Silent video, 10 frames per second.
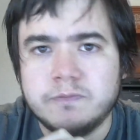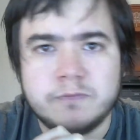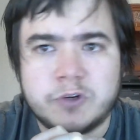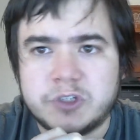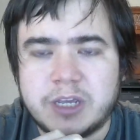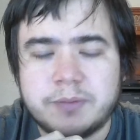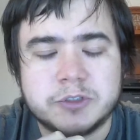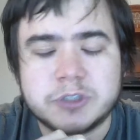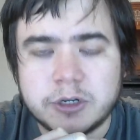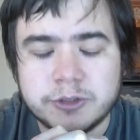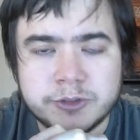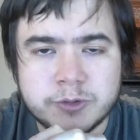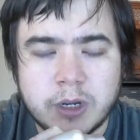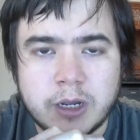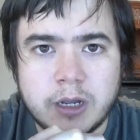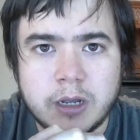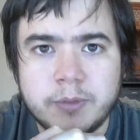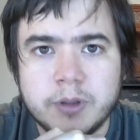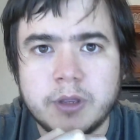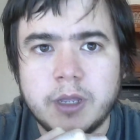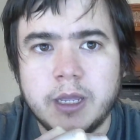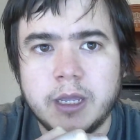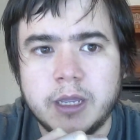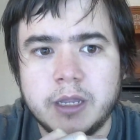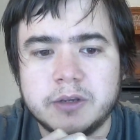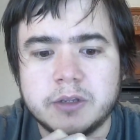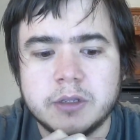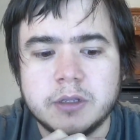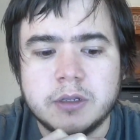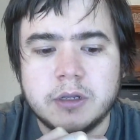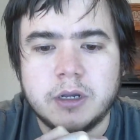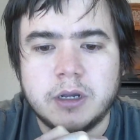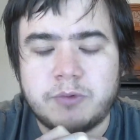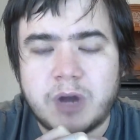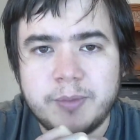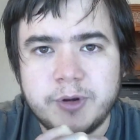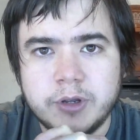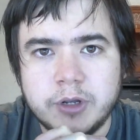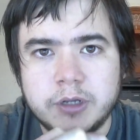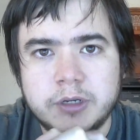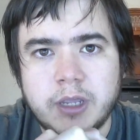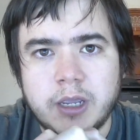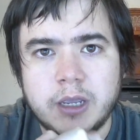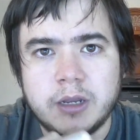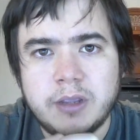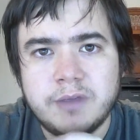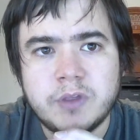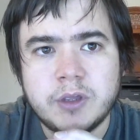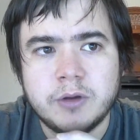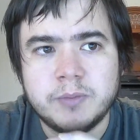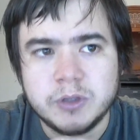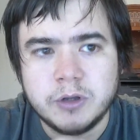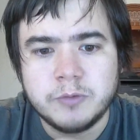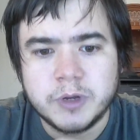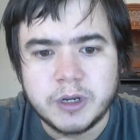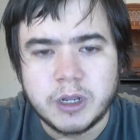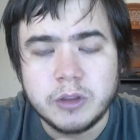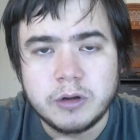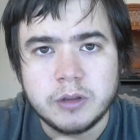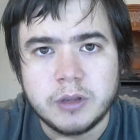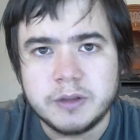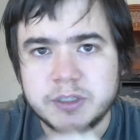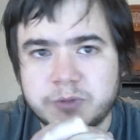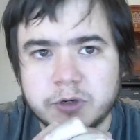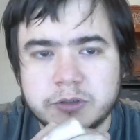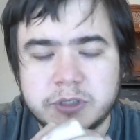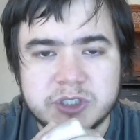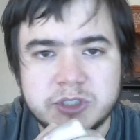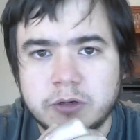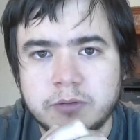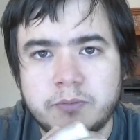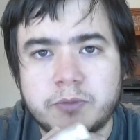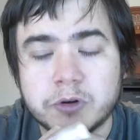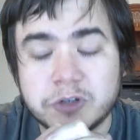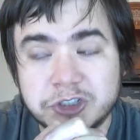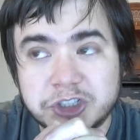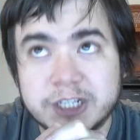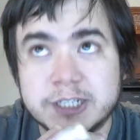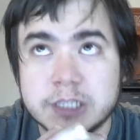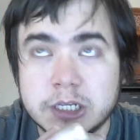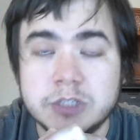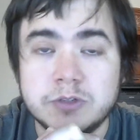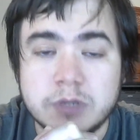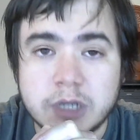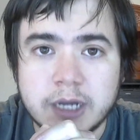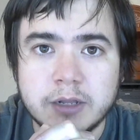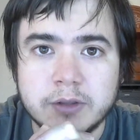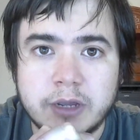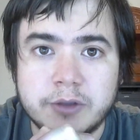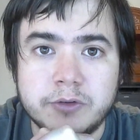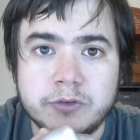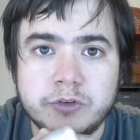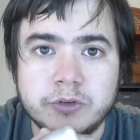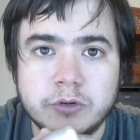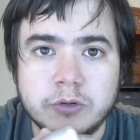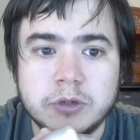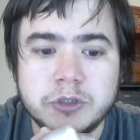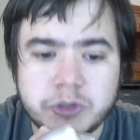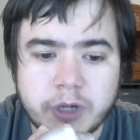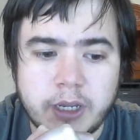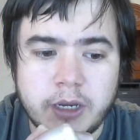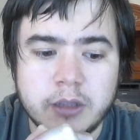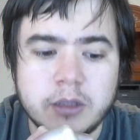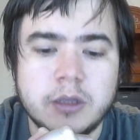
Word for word: for example, Charles Schwab and Robinhood, and if they go below $1, a lot of these brokerages do not allow you to trade